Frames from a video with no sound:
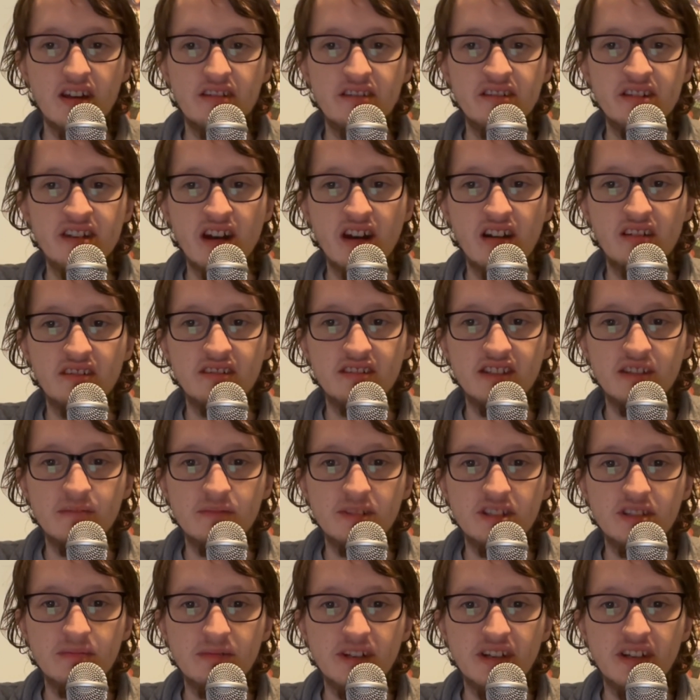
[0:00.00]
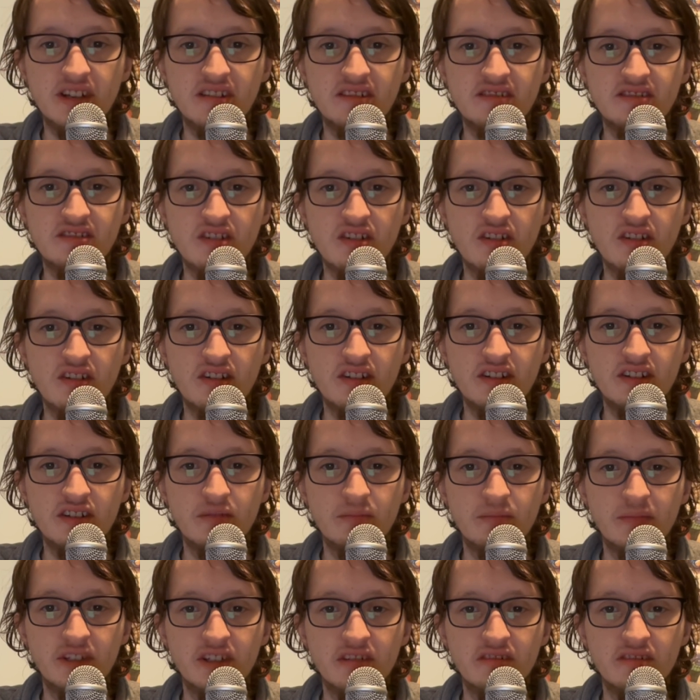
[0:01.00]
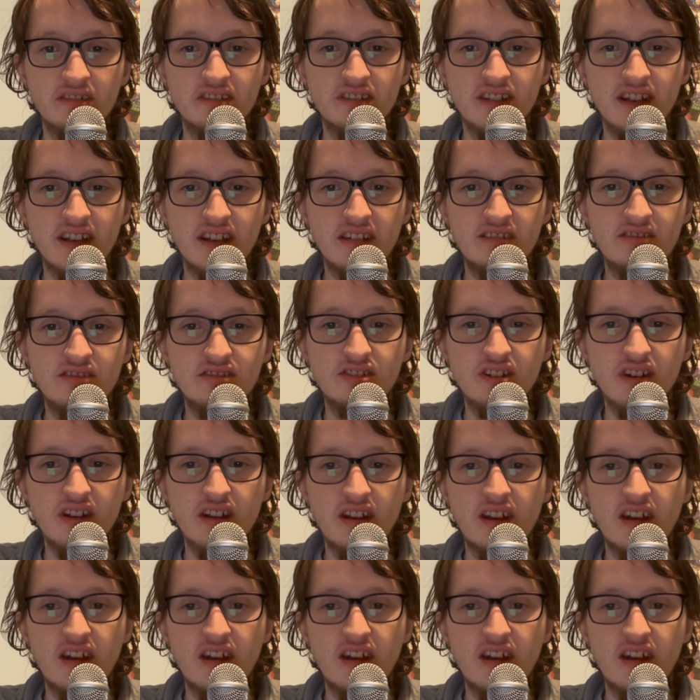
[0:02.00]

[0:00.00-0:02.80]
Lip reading: The arc seems to be in its early or middle stage,